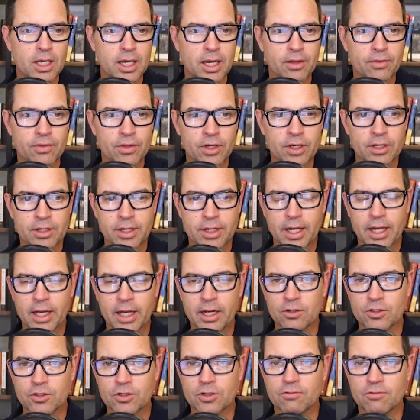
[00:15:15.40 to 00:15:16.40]
And then
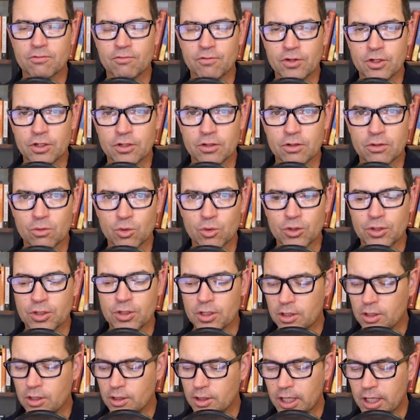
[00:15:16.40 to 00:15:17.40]
how severe would
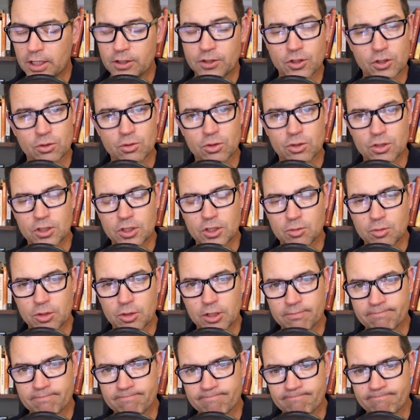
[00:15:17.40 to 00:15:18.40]
the consequences
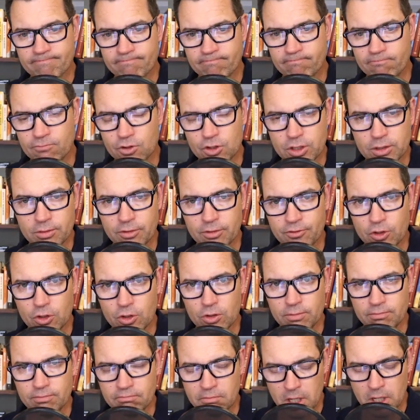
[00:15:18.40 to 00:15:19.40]
be? For some of
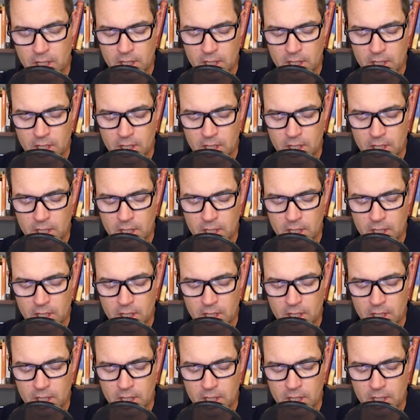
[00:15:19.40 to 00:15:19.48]
you,